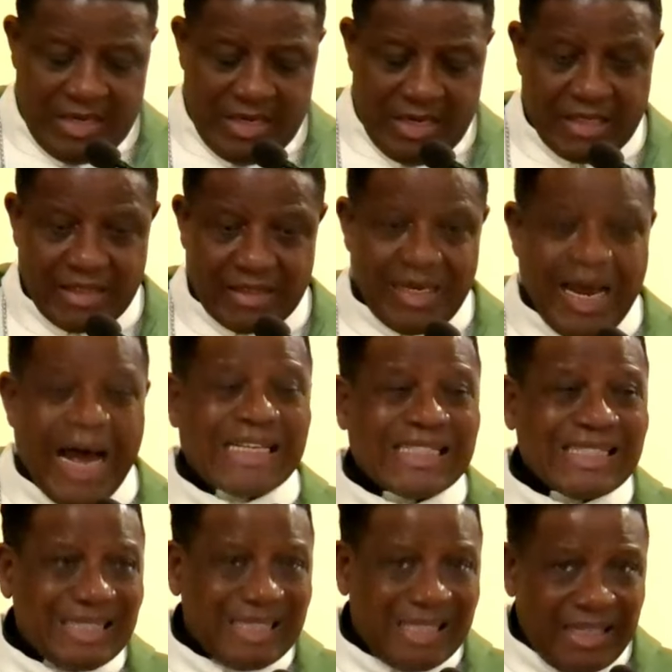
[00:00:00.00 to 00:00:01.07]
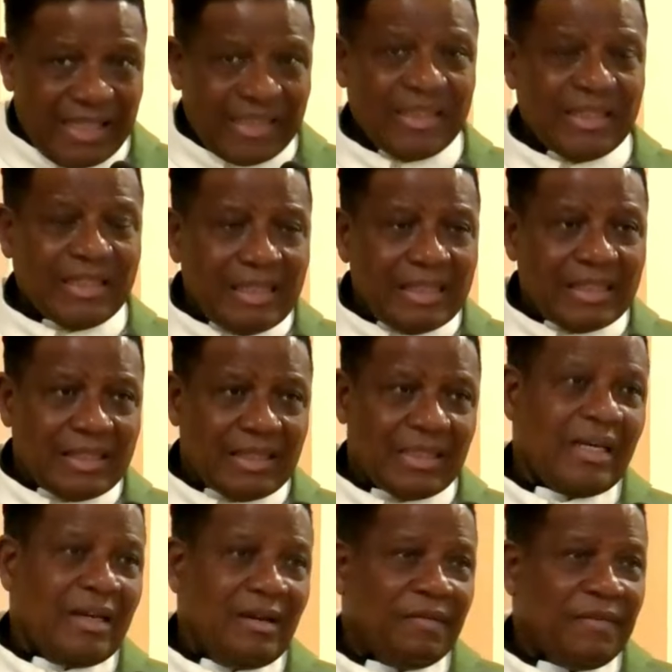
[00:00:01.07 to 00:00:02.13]
is asserting
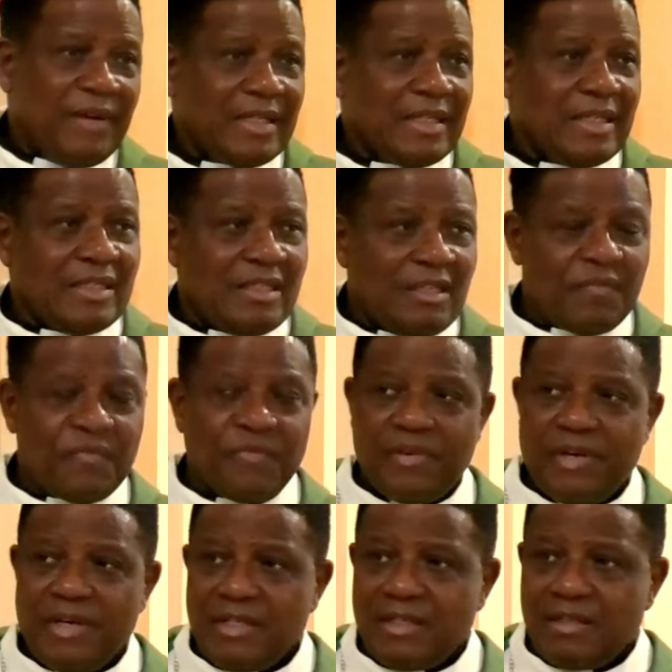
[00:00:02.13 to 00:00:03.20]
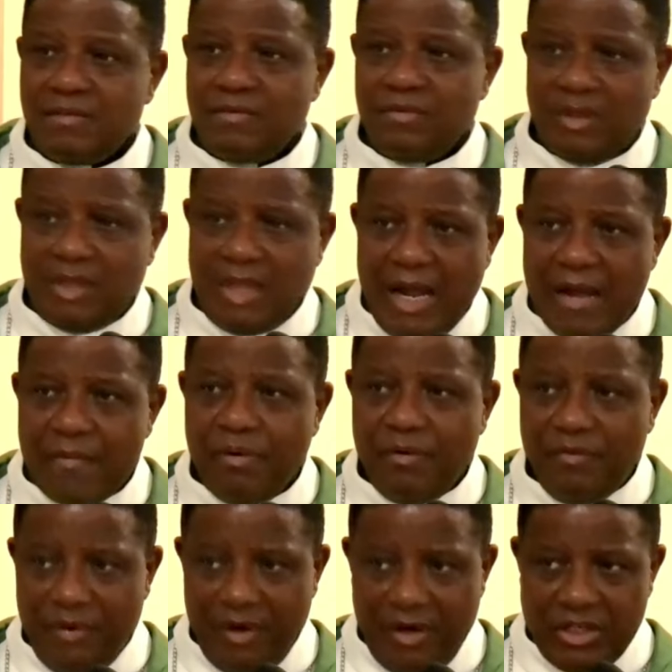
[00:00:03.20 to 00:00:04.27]
itself as a different type
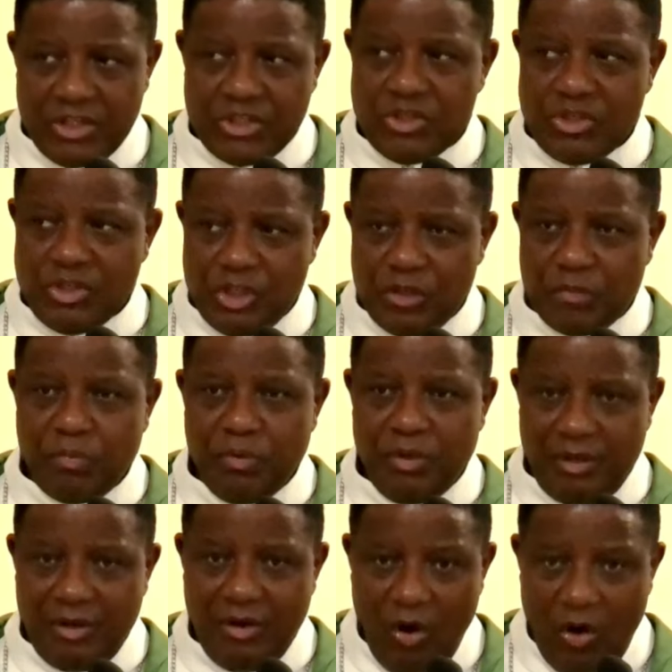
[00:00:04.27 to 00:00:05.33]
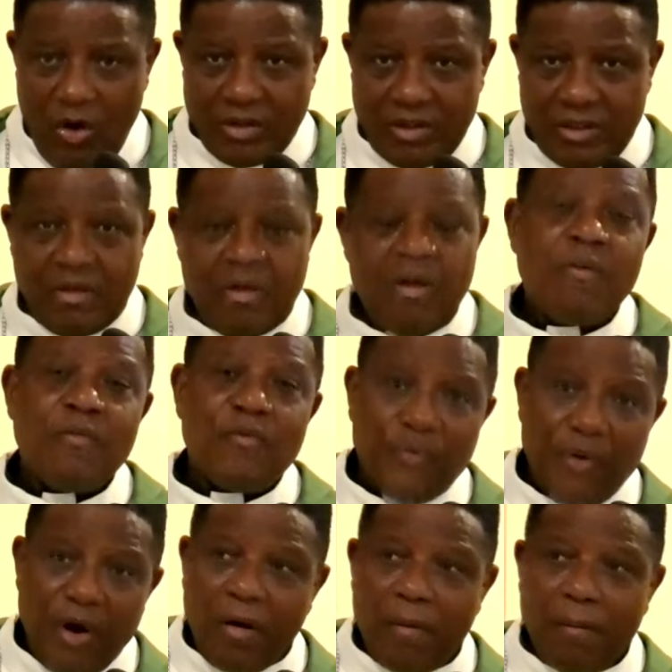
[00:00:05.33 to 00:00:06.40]
of relationship with God
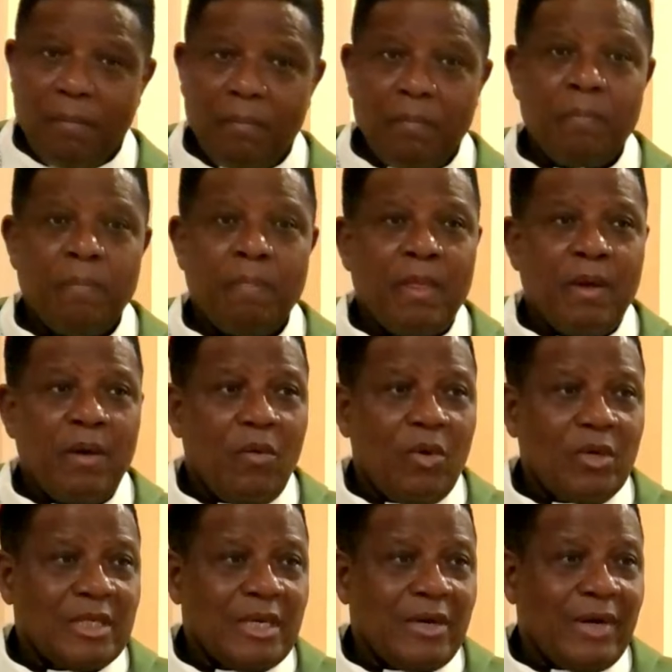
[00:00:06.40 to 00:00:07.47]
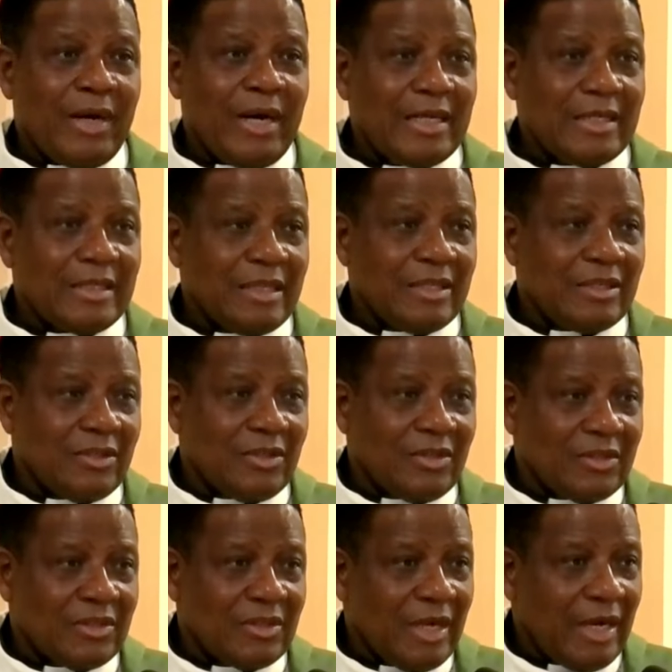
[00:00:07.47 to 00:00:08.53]
from what our
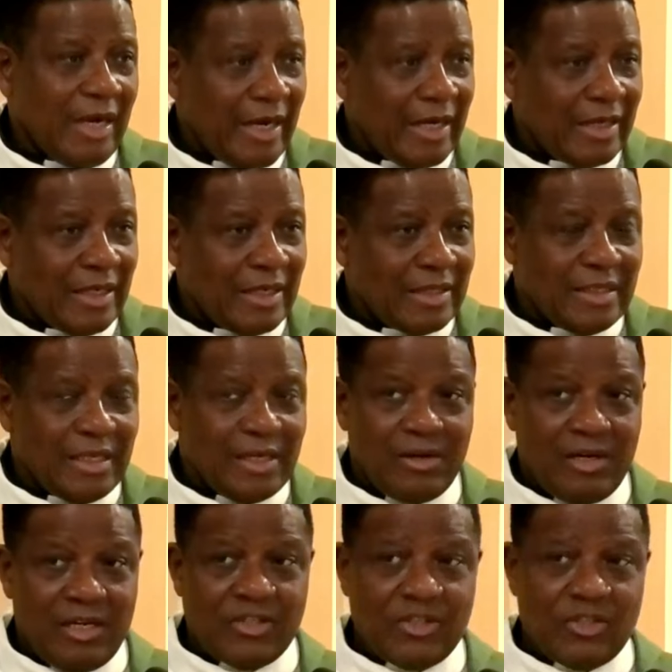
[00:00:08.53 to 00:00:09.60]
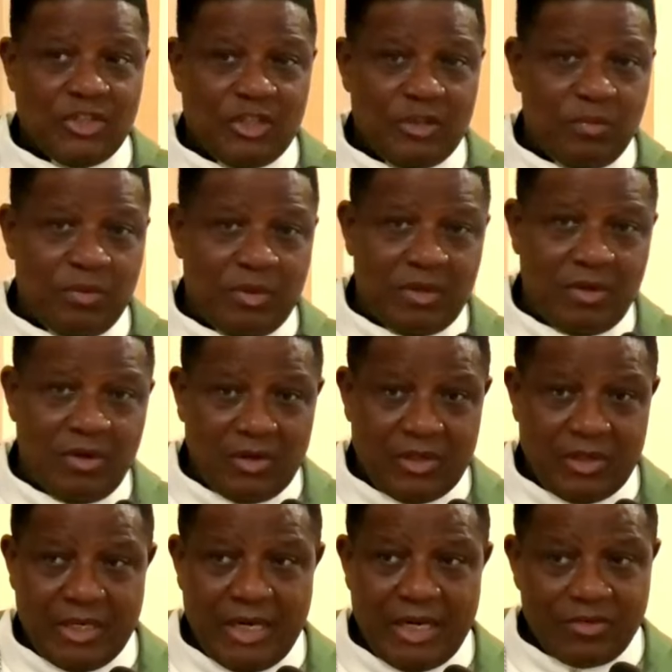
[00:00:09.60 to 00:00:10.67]
ancestors had as their relationship with God
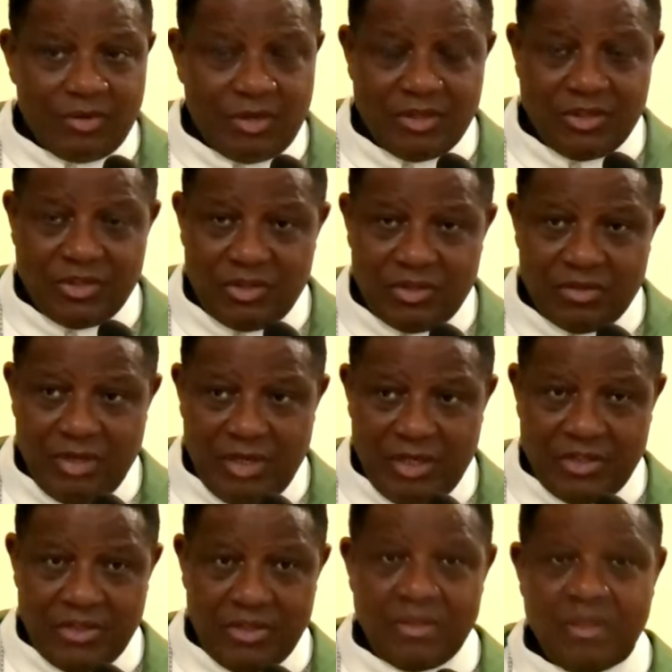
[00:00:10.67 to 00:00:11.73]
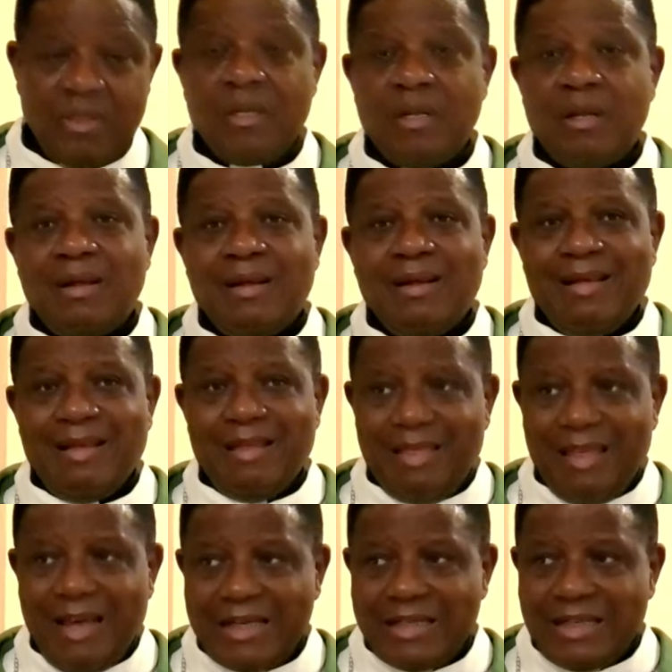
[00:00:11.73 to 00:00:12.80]
in our traditional religion,
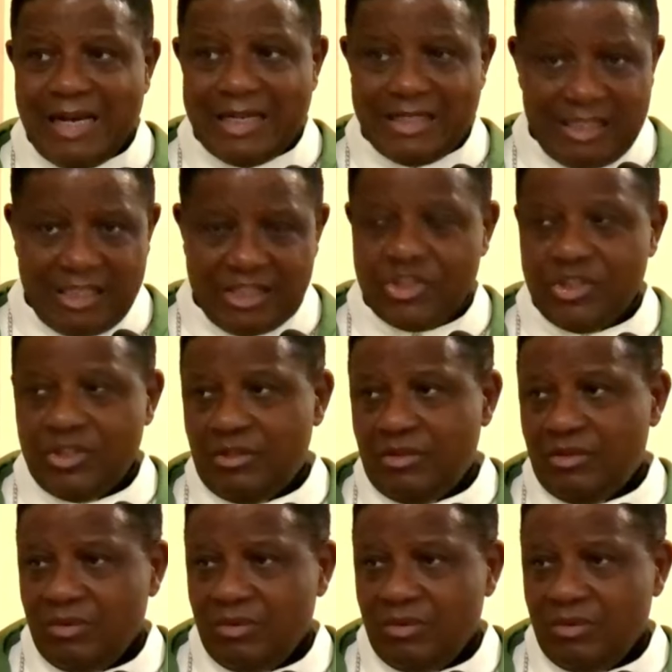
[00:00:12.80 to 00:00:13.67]
that assertion